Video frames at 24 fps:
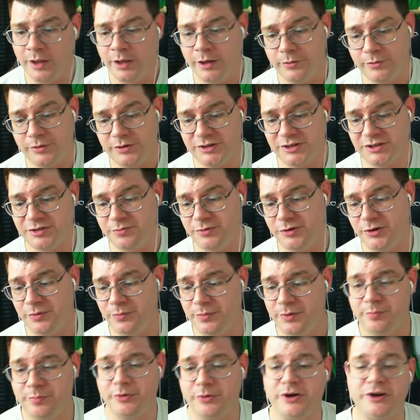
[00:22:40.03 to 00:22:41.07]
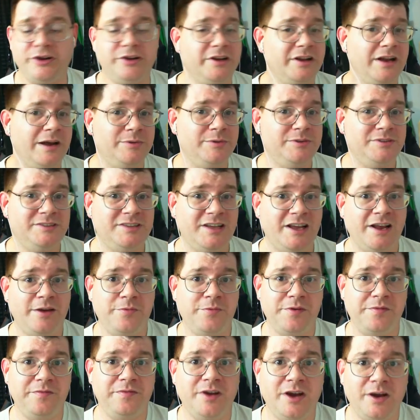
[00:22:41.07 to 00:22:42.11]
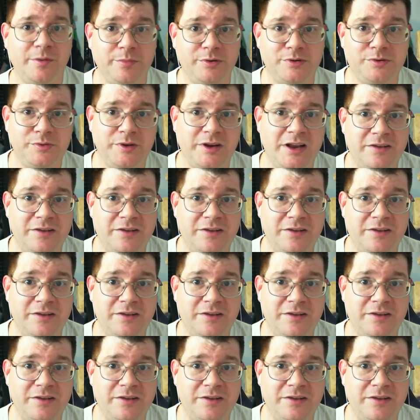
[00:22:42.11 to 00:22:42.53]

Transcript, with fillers: which should be pretty good. I would say we've done between